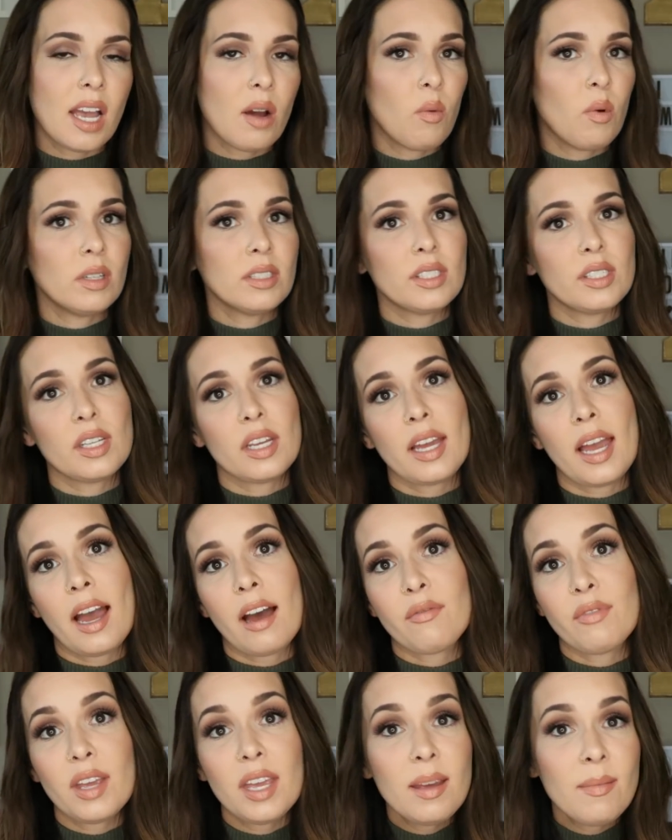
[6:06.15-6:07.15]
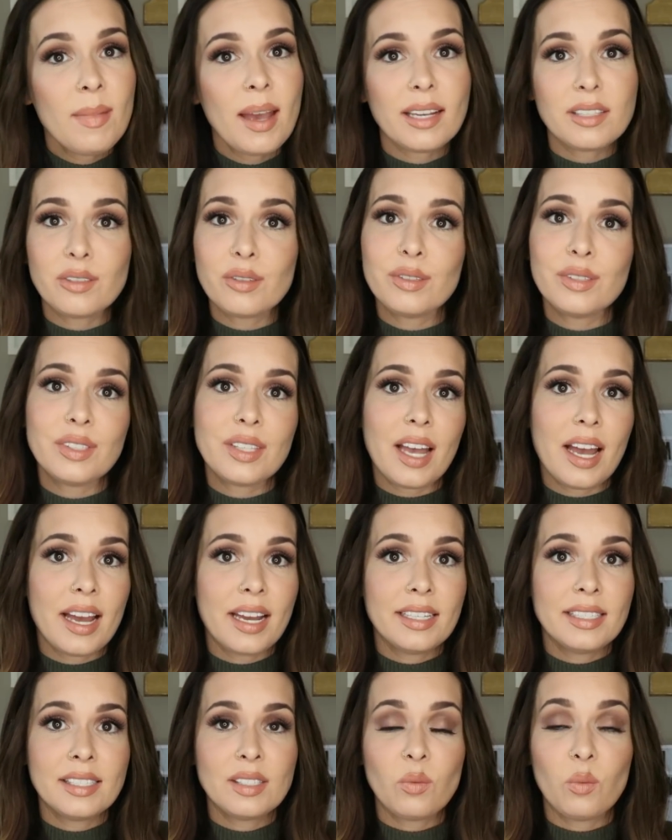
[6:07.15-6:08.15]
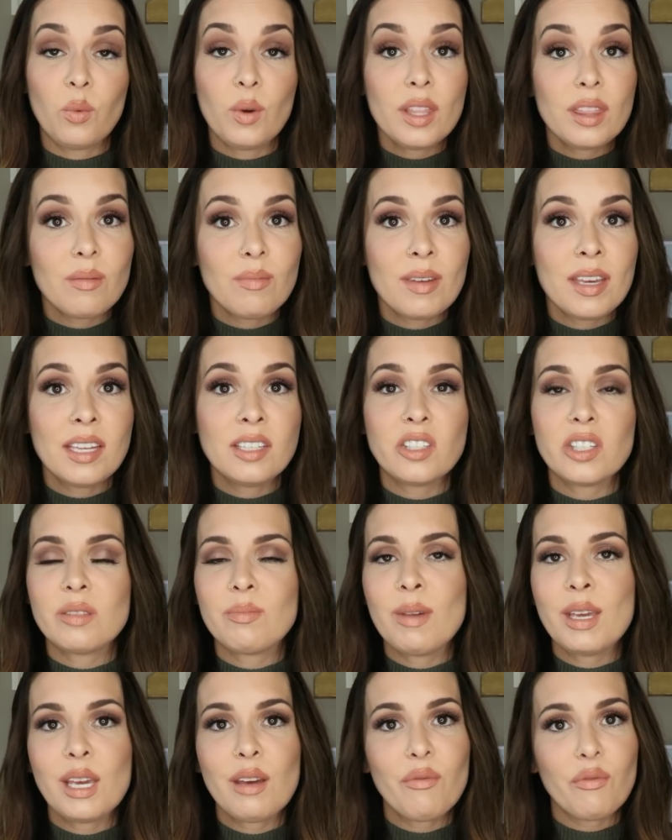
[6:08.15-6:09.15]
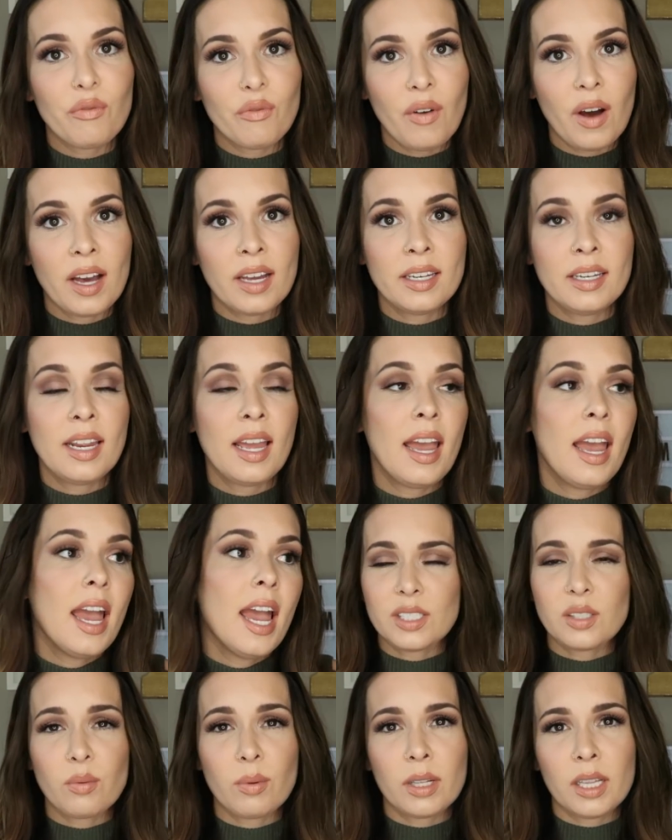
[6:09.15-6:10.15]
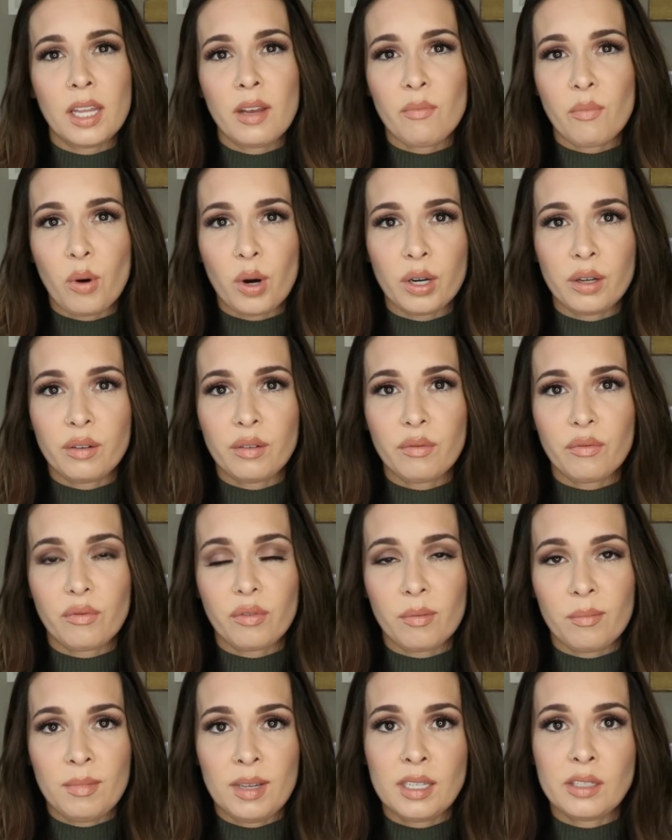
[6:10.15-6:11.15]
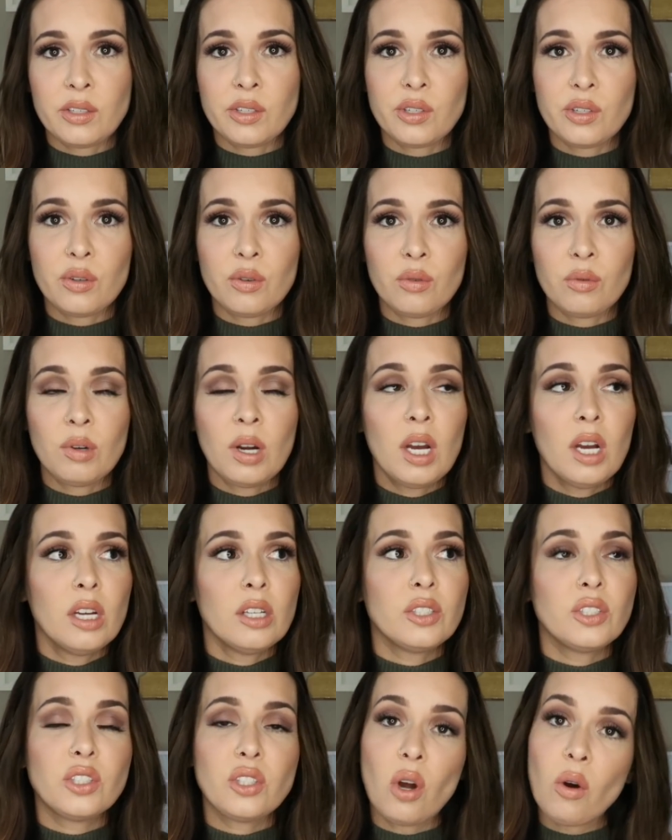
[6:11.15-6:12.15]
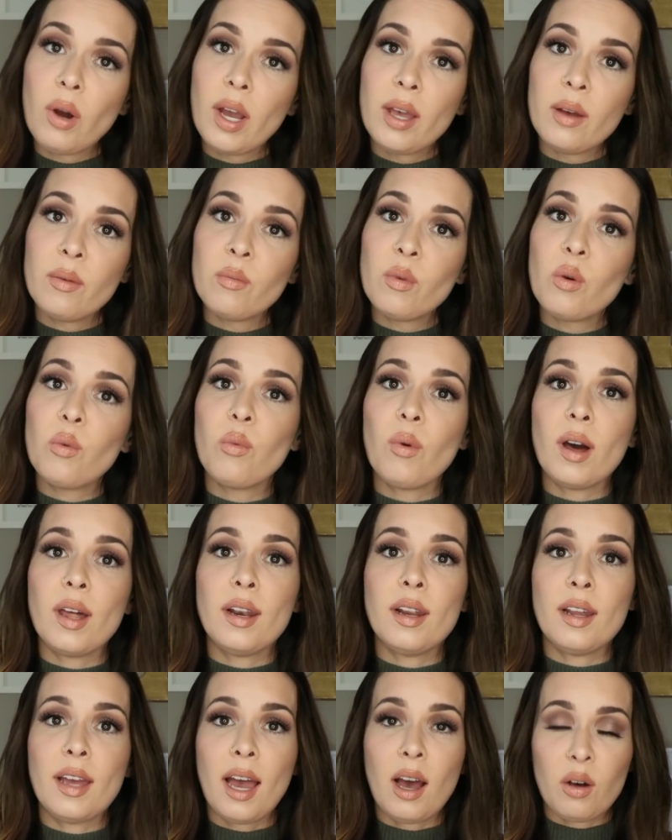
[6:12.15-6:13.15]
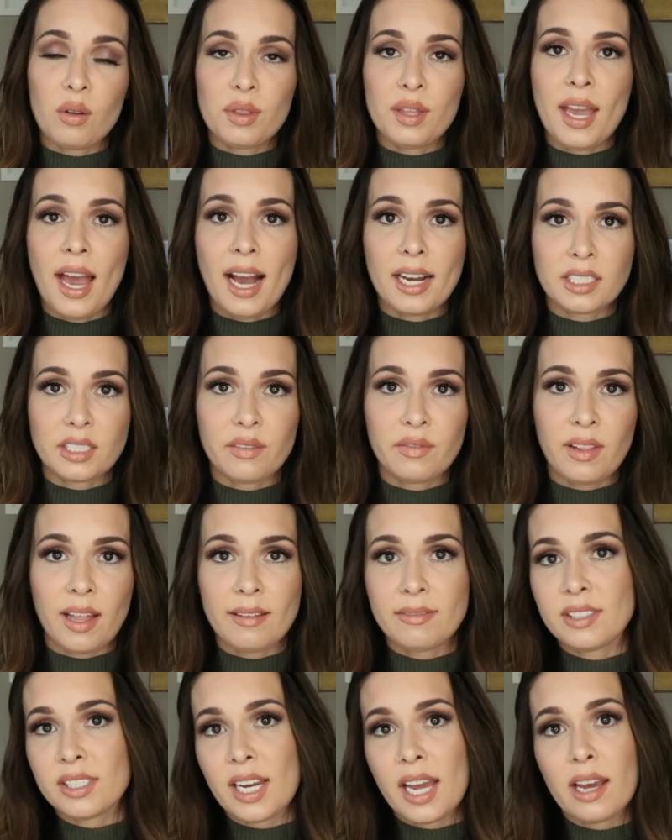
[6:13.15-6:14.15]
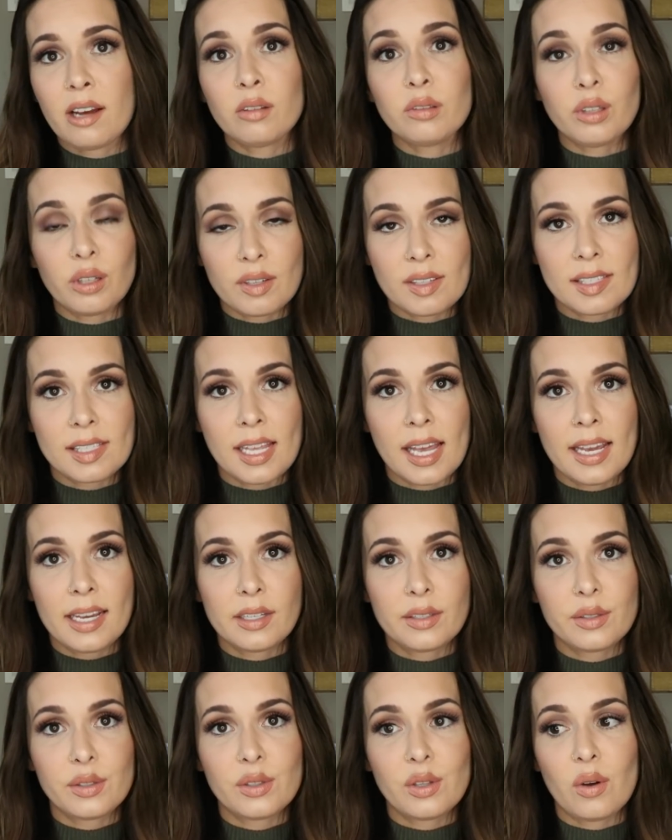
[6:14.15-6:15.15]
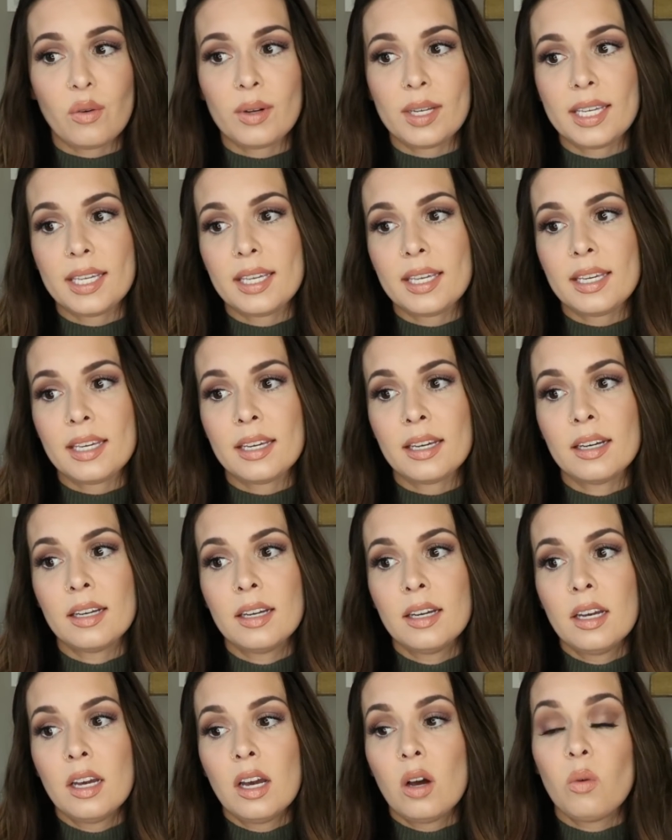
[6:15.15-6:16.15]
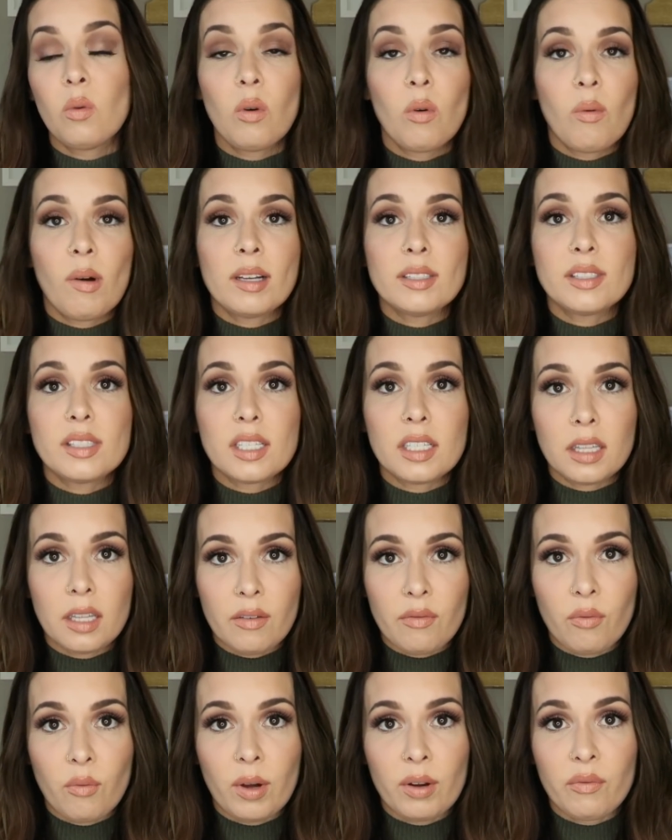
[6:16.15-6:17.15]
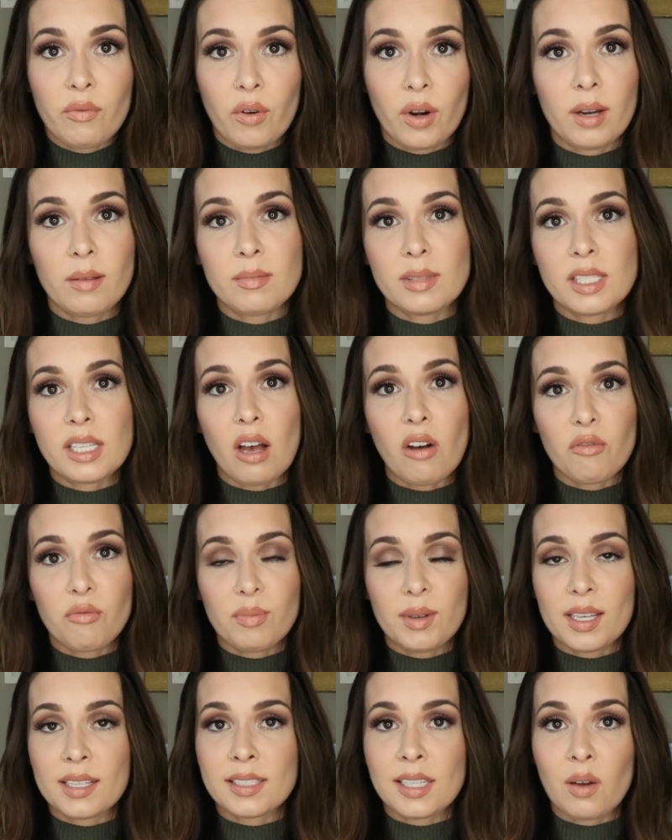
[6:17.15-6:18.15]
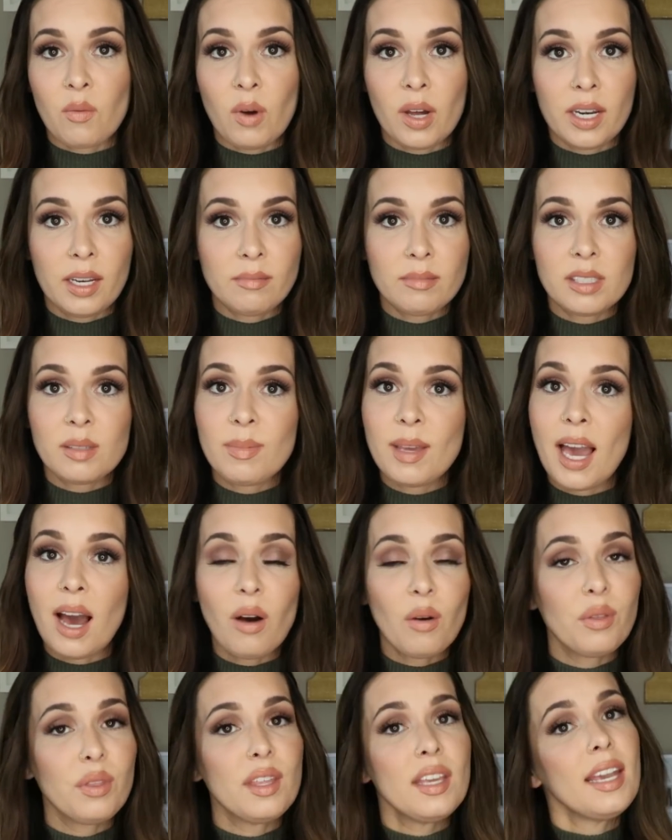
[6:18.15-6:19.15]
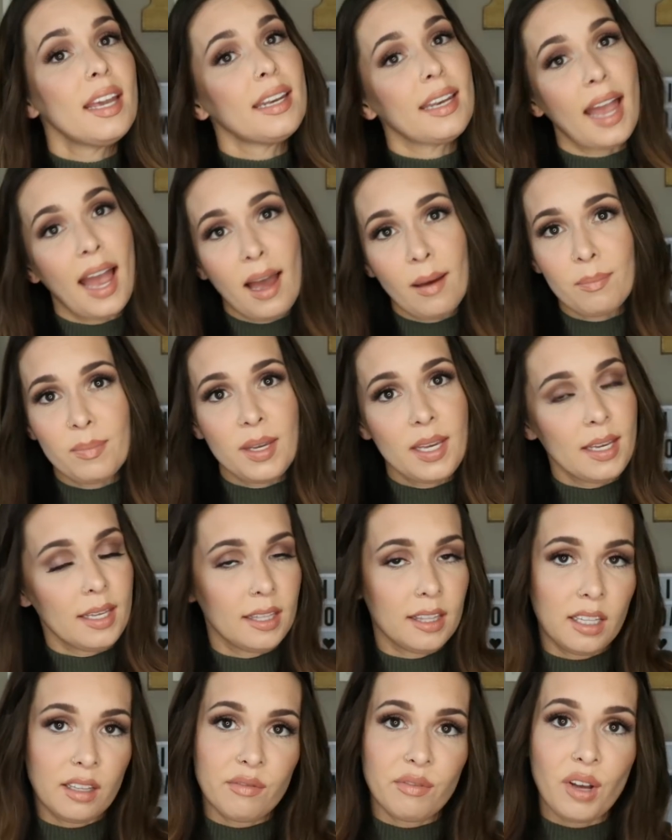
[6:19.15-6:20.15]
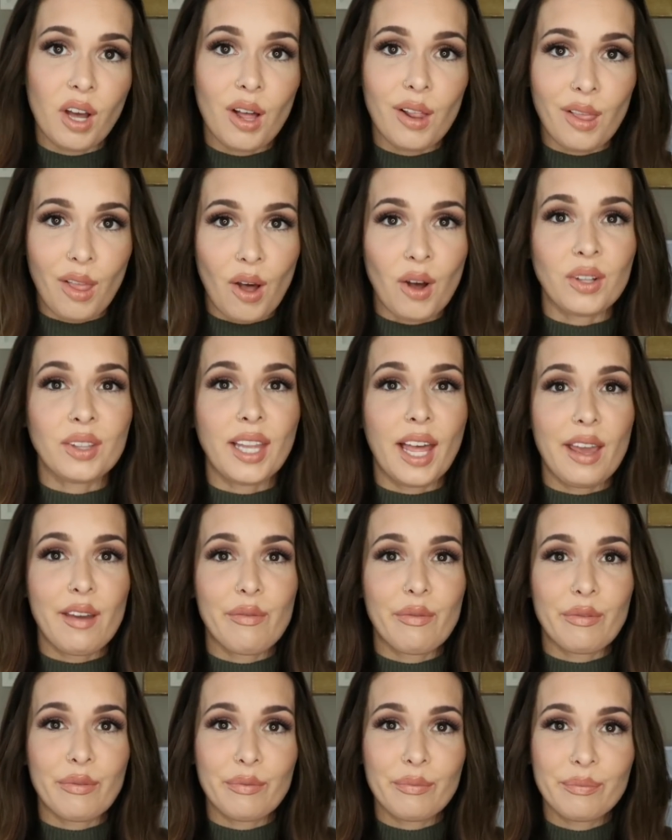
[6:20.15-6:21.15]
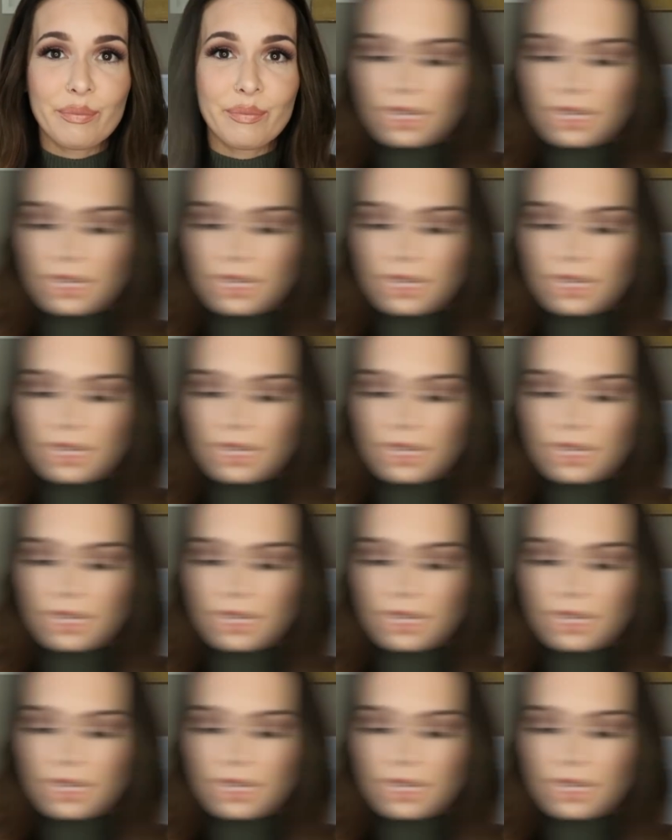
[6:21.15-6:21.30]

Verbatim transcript: I want to have him exercise with me, just make it fun. It's really important for me to show him what a healthy, active lifestyle looks like so he will want to live one for himself because I want him to be healthy and happy and live a long life.